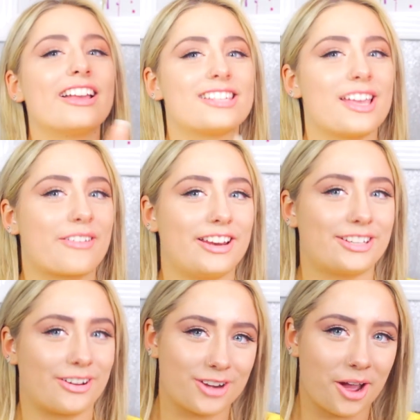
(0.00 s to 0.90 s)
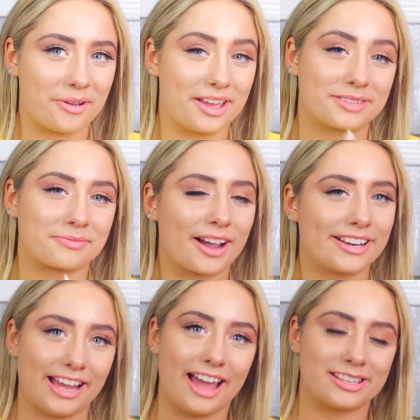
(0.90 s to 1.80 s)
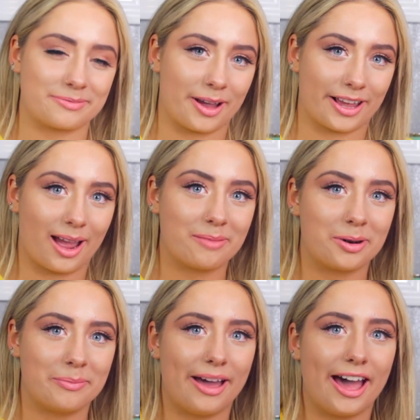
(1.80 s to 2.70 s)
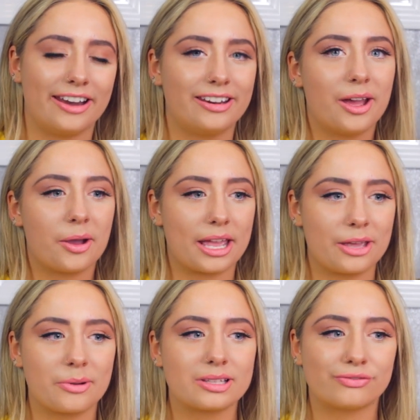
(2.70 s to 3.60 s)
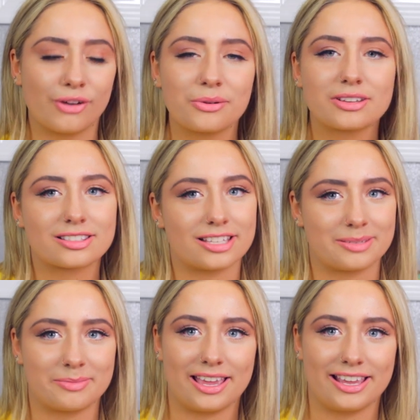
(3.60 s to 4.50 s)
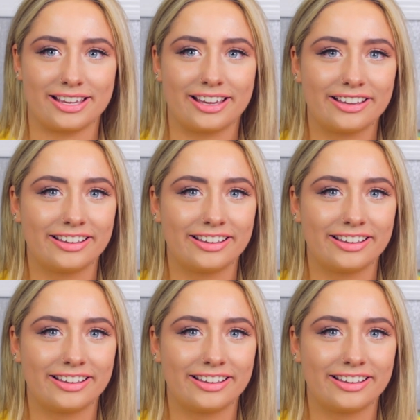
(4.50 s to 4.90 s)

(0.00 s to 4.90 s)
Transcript: guys secretly don't know is my dad is my cameraman. He always focuses me.